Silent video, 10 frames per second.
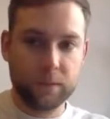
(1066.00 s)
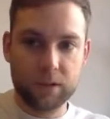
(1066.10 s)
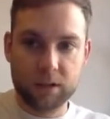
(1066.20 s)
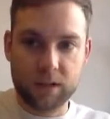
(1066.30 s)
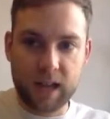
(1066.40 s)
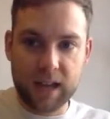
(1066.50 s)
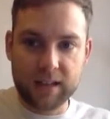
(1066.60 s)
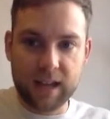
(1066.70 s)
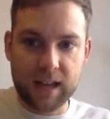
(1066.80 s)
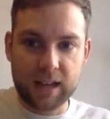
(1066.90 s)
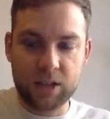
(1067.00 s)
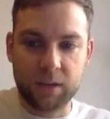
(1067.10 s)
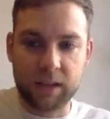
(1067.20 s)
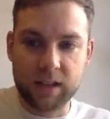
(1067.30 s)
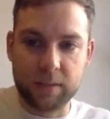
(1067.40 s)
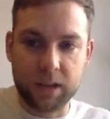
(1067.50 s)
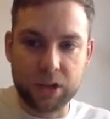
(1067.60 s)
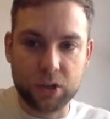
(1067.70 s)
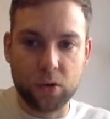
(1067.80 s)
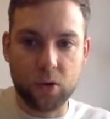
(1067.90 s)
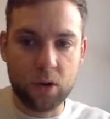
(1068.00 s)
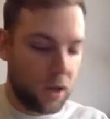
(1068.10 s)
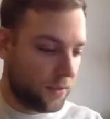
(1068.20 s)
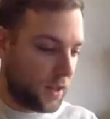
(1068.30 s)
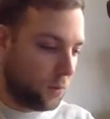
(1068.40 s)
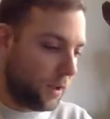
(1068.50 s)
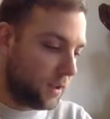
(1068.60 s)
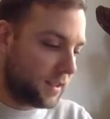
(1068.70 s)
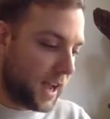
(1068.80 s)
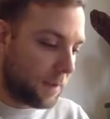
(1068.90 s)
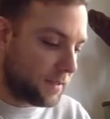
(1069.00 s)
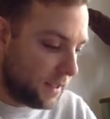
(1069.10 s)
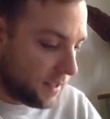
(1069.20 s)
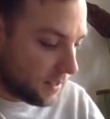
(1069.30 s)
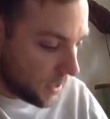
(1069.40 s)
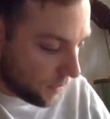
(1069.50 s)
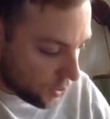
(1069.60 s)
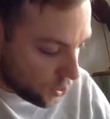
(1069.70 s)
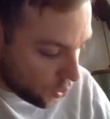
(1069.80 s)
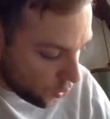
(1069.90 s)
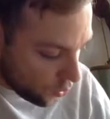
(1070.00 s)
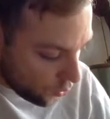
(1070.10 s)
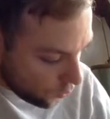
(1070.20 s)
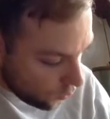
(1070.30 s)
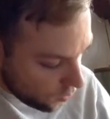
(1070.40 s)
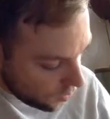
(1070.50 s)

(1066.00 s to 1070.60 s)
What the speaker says: So next stage, we need to make sure that we are timesing. This is going to be a 2